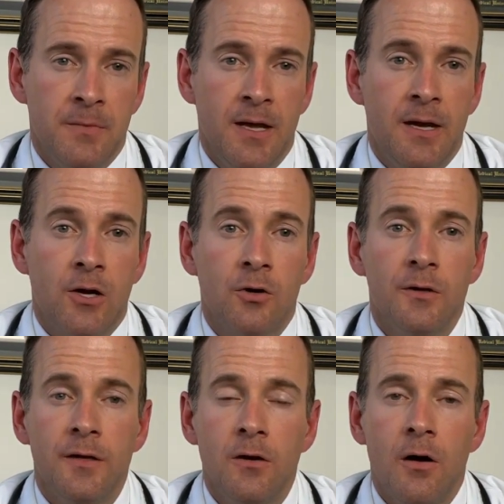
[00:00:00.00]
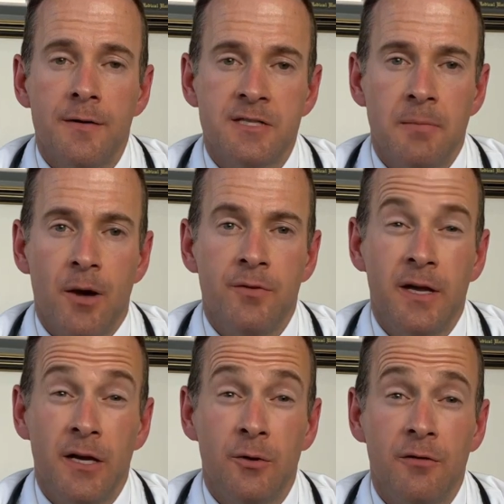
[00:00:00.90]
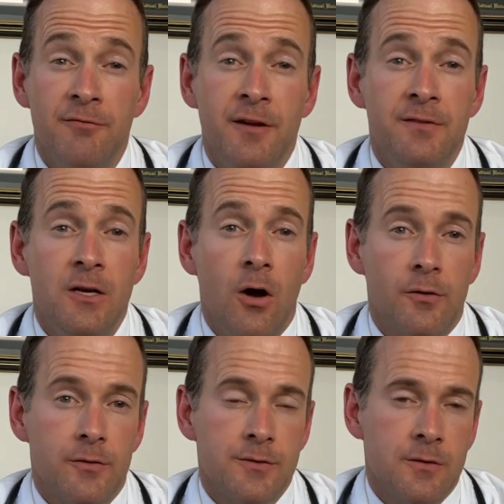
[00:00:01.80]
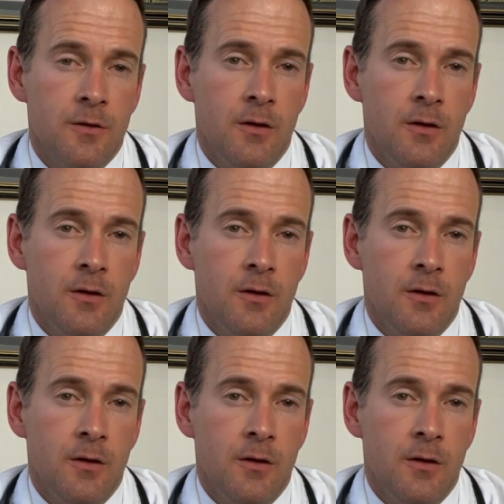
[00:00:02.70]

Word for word: And it currently costs about $950.